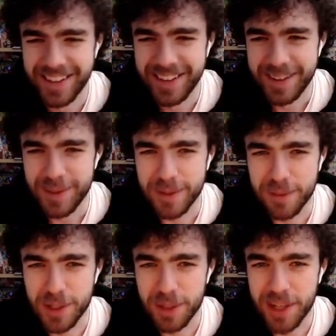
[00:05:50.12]
Bit of a
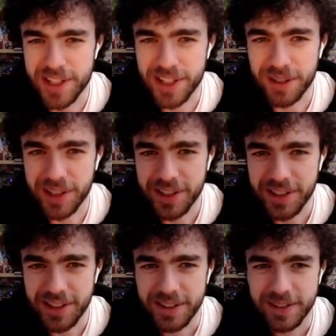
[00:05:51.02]
mirror match going
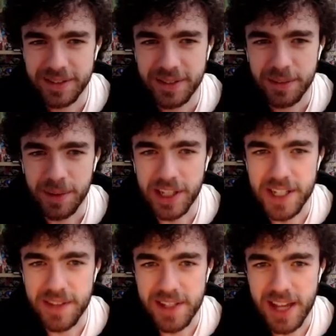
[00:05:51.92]
on. Opponent
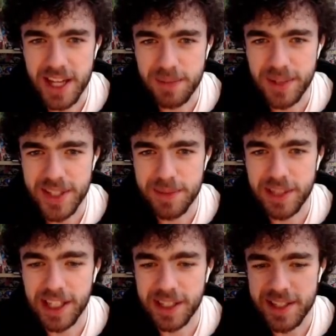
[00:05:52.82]
activates Ash Blossom,
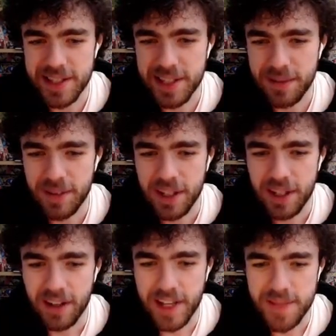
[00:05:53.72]
getting the stuff.
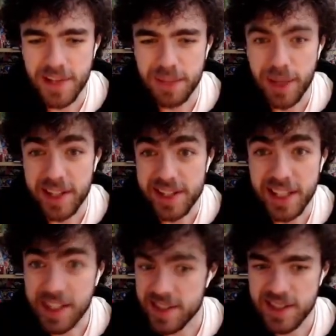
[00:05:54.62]
I activated Maxx
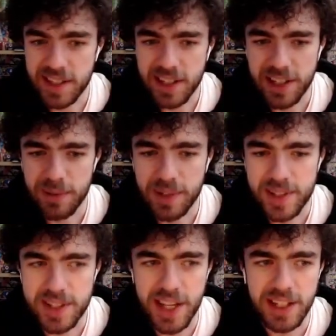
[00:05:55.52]
instantly here because
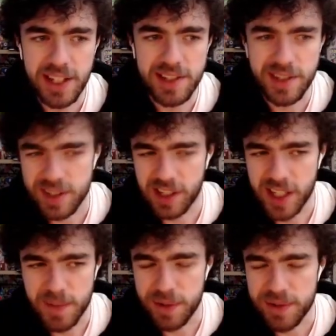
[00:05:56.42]
TENYIs just kind of
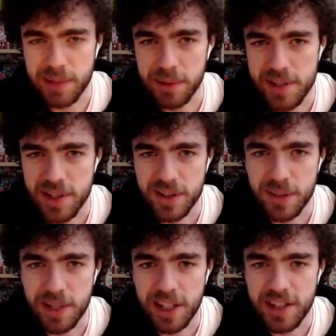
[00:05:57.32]
special summon themselves
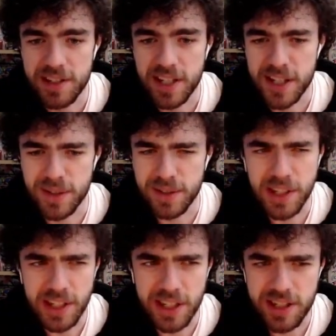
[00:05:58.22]
from hand, and I don't think
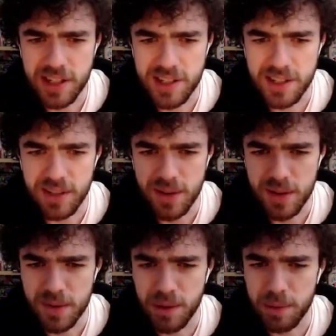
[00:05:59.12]
you get a chance to
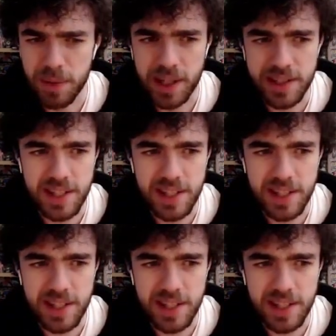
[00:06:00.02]
summon Maxx.